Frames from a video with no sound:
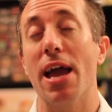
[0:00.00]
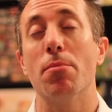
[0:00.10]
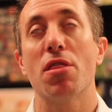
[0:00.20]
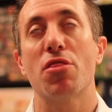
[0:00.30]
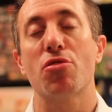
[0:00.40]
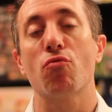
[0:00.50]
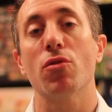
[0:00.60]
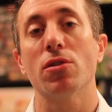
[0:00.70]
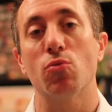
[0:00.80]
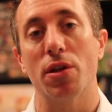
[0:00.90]
I am
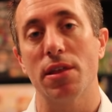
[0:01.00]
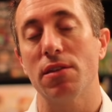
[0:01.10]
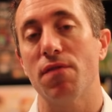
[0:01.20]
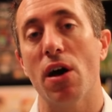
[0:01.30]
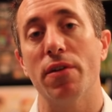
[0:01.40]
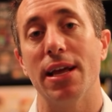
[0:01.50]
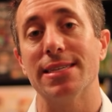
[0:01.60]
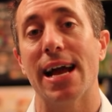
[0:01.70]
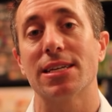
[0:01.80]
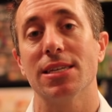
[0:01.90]
thrilled with. This velvet
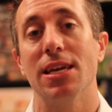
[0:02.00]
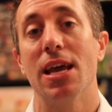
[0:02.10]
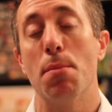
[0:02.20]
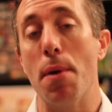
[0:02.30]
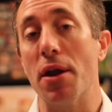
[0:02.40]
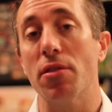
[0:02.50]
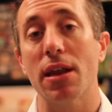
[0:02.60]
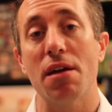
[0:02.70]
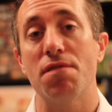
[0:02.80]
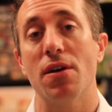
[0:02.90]
is actually better
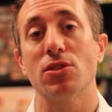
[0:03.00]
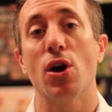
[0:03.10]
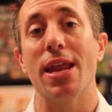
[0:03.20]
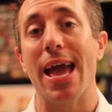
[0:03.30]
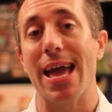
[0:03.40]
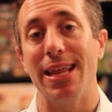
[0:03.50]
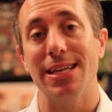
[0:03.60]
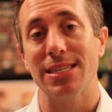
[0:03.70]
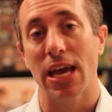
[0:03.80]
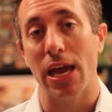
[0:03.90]
than I felt on
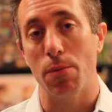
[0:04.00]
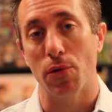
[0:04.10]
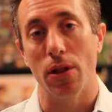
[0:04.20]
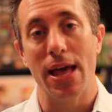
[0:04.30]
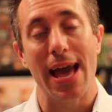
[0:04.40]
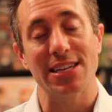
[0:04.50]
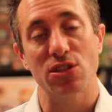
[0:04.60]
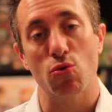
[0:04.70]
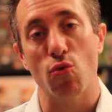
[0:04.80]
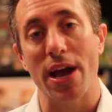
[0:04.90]
any table. It has
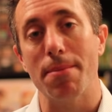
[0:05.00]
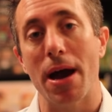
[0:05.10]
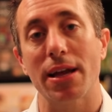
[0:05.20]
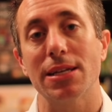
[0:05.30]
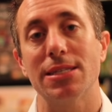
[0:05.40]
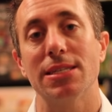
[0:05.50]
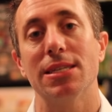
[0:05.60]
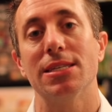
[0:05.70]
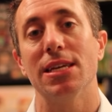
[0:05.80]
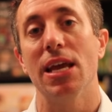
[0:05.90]
the right amount of
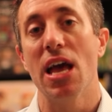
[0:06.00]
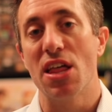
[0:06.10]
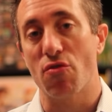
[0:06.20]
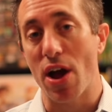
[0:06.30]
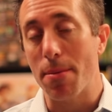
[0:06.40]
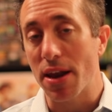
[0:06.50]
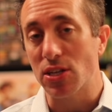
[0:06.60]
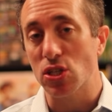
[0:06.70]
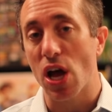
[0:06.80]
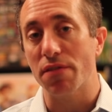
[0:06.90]
consistency, the right amount of
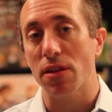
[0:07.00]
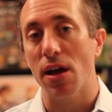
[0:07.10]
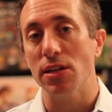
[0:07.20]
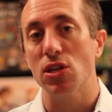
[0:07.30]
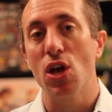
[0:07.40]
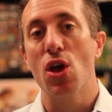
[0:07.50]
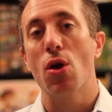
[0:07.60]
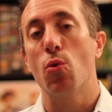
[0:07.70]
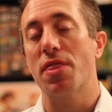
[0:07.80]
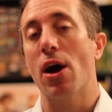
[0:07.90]
soft touch,
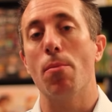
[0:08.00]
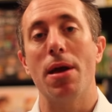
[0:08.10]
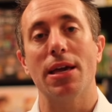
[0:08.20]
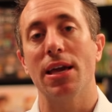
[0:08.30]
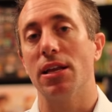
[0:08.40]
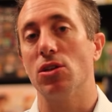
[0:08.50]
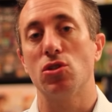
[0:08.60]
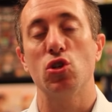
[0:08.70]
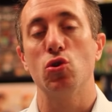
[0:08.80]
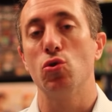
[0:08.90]
without making
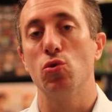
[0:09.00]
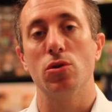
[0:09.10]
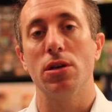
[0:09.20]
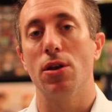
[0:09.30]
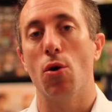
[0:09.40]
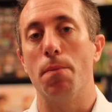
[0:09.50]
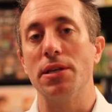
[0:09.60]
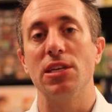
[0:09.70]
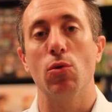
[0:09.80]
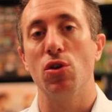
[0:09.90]
it too,
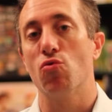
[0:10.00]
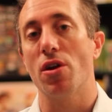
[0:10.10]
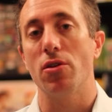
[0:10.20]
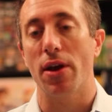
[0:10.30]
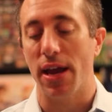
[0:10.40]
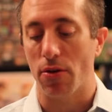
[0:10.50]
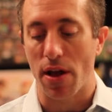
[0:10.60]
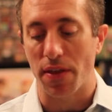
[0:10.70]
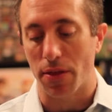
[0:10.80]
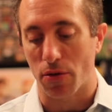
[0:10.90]
busy when you run your hand
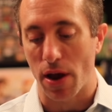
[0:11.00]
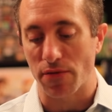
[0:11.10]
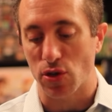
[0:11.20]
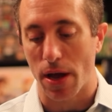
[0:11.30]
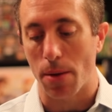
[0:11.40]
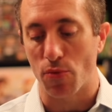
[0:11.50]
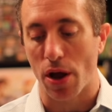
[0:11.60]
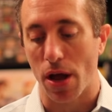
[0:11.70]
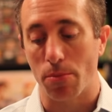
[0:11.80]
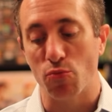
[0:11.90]
around the other grave. So
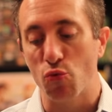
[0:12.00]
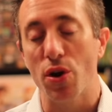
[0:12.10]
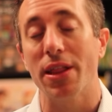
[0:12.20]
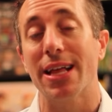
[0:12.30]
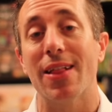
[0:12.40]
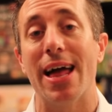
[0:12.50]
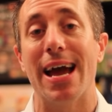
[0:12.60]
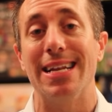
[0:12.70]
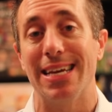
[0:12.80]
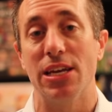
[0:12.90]
I'm really glad
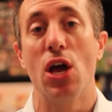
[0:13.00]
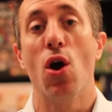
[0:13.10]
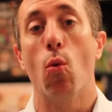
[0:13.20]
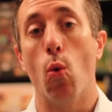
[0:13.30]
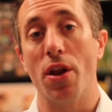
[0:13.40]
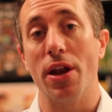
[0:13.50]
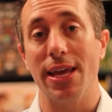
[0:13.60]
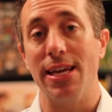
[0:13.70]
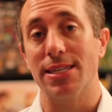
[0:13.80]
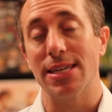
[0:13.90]
I did one on
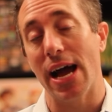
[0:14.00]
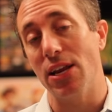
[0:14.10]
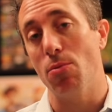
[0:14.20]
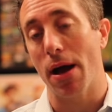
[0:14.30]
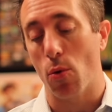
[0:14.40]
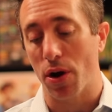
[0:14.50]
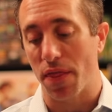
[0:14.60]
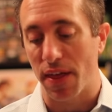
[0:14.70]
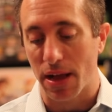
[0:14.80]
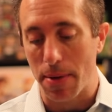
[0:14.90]
each side. You might want to think